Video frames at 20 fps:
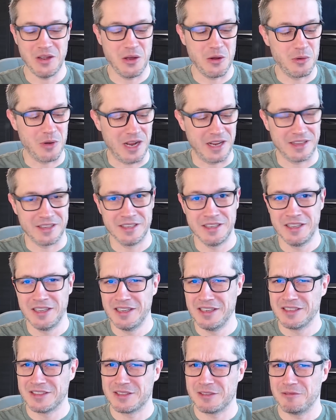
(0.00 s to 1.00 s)
Alright,
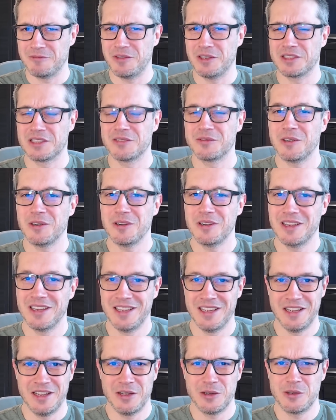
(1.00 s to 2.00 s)
so first of all,
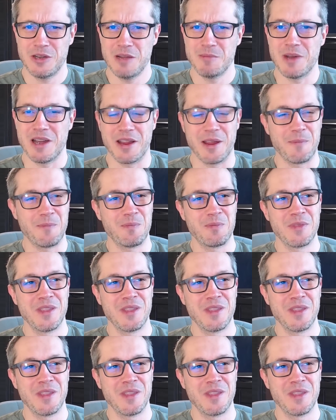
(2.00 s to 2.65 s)
who am I?